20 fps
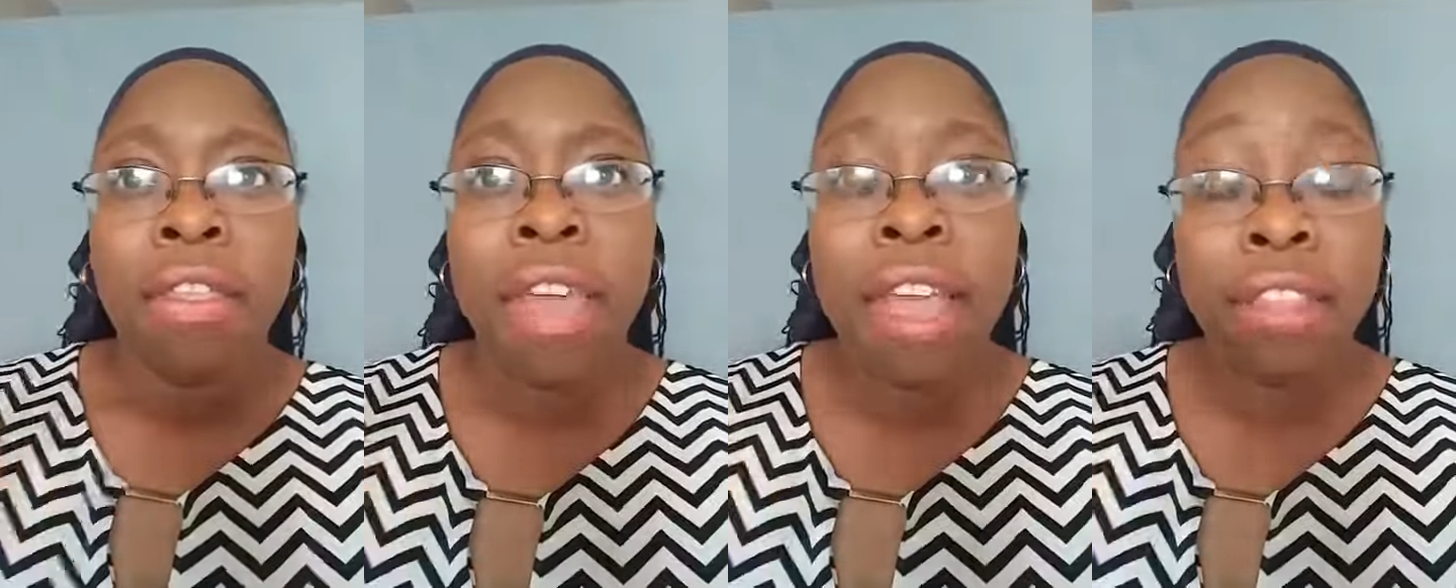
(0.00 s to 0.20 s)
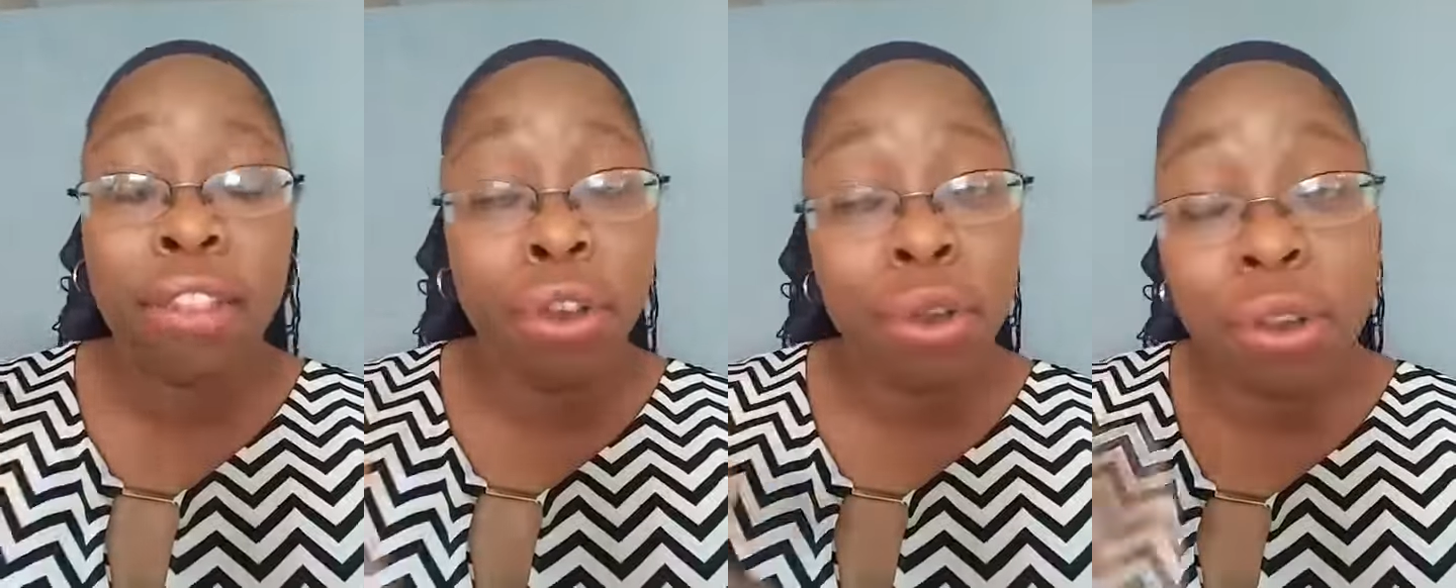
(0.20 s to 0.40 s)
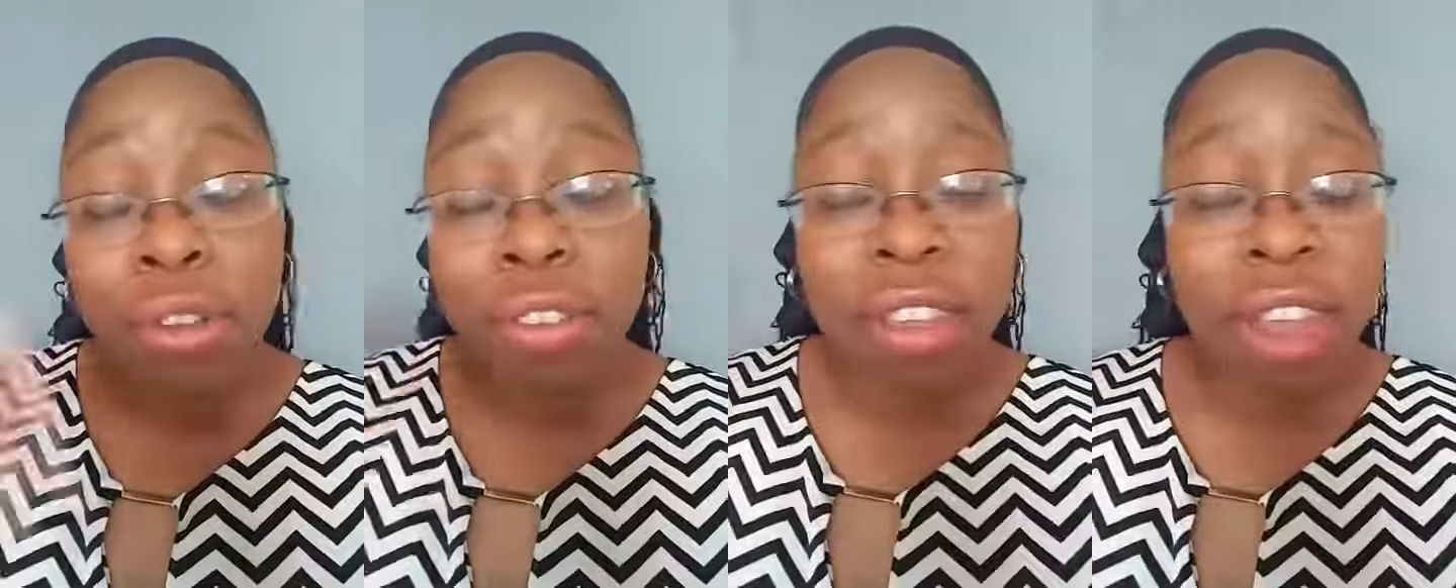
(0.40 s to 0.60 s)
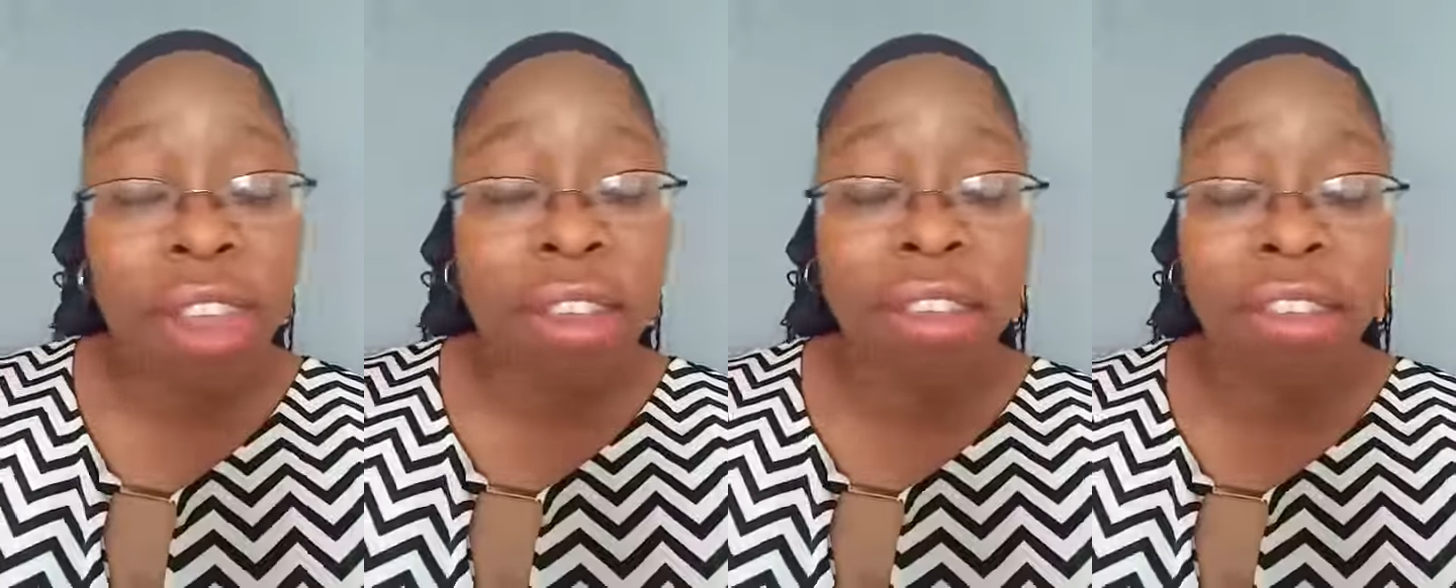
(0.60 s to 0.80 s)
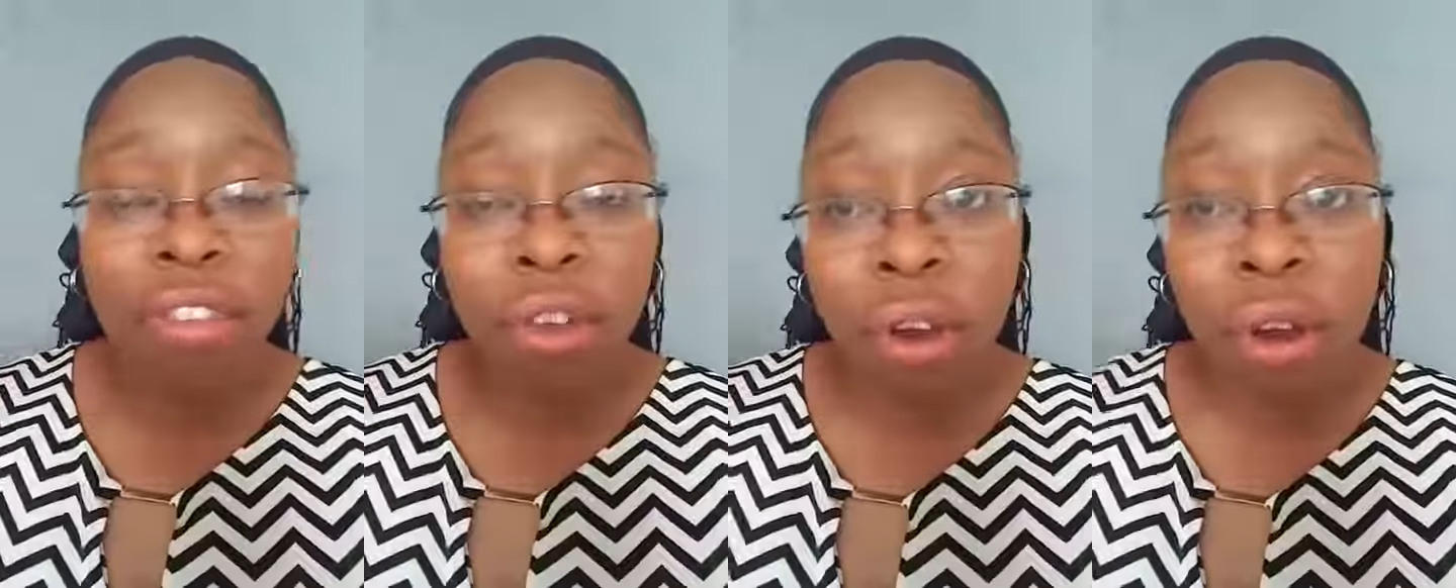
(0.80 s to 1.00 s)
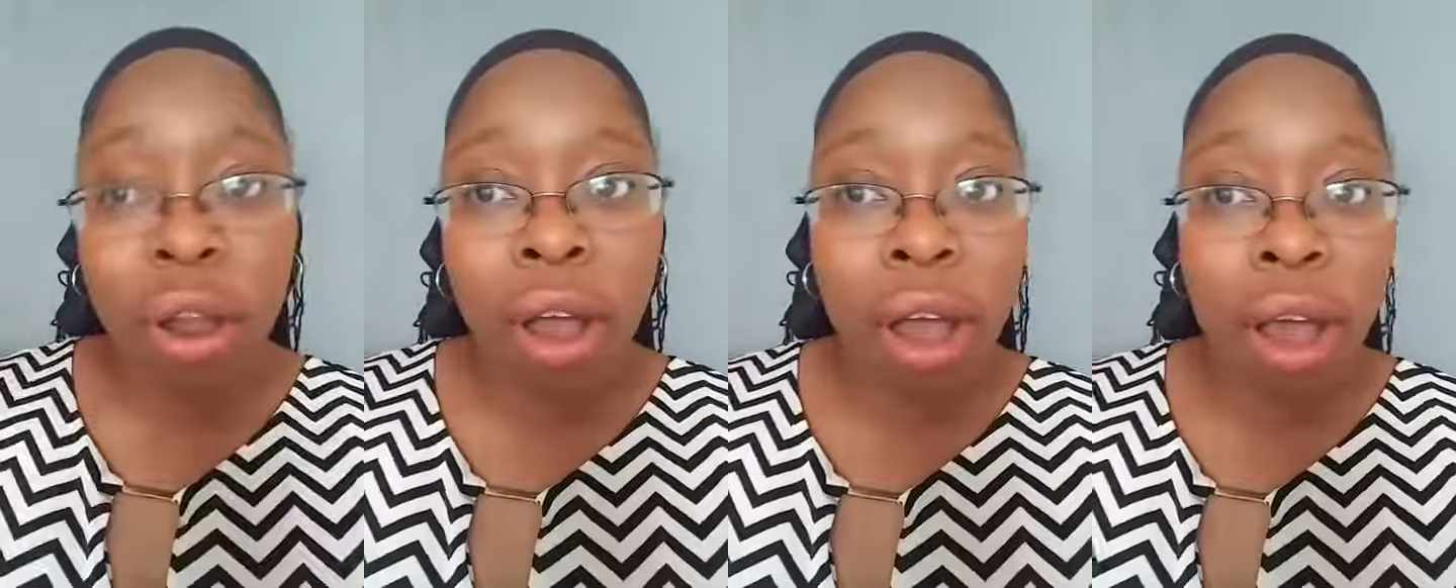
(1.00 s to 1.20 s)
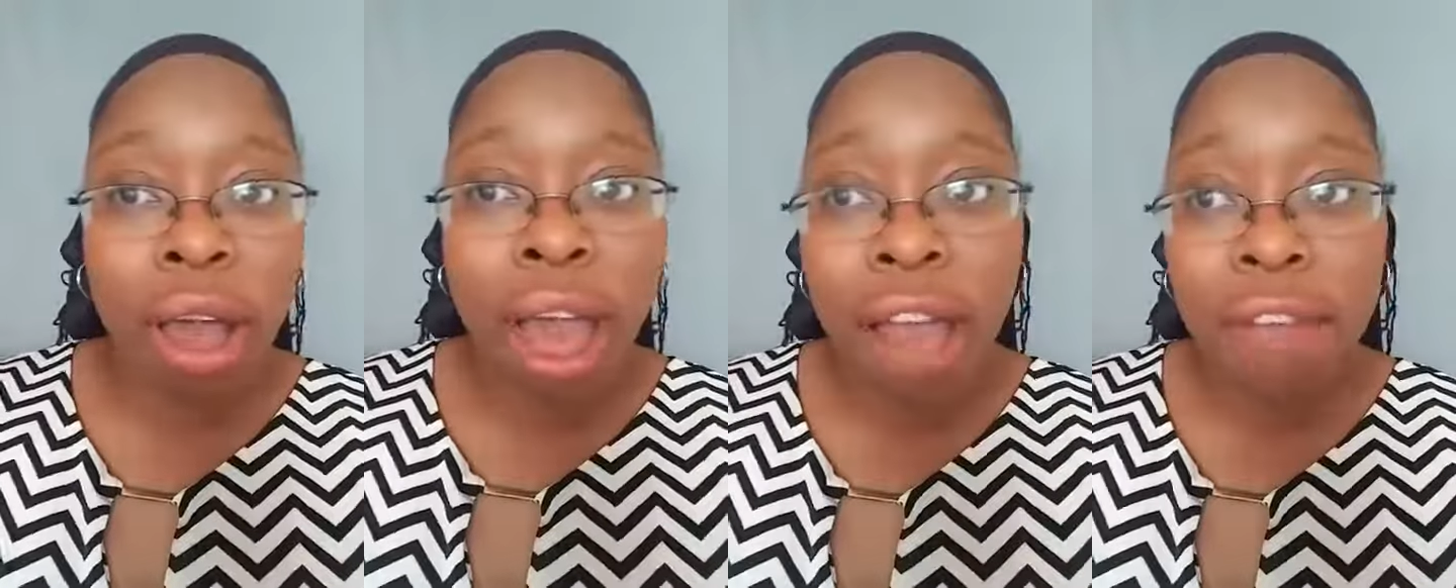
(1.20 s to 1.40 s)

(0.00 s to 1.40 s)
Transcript: that the neuroscientists are